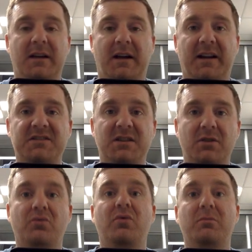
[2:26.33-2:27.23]
and actually
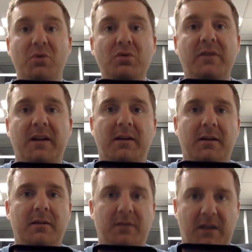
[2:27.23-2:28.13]
removing
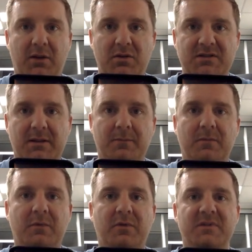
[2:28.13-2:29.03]
that user
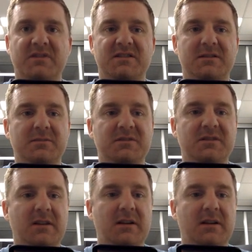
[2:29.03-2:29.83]
from the systems.